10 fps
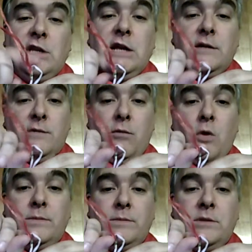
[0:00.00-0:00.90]
the end of the
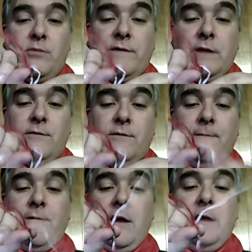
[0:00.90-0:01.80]
rope to prevent it from
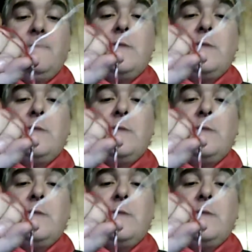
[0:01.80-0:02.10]
fraying.